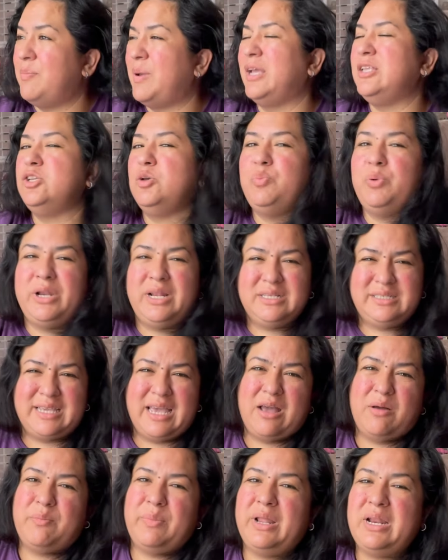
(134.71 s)
I do put it
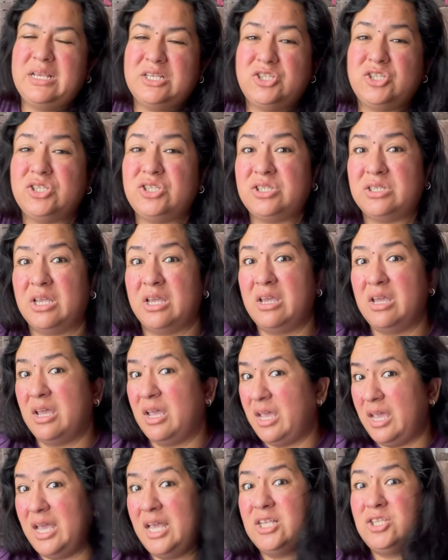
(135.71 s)
down, but it's just,
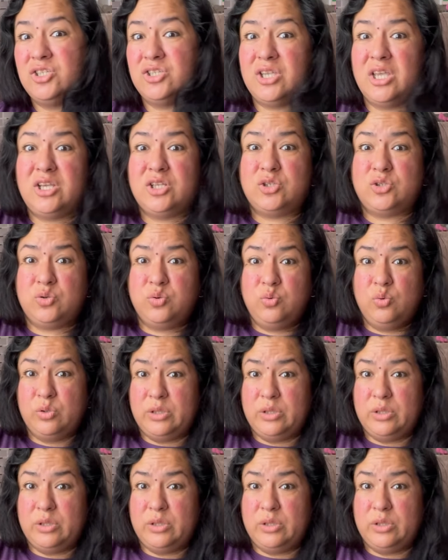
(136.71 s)
it's like too,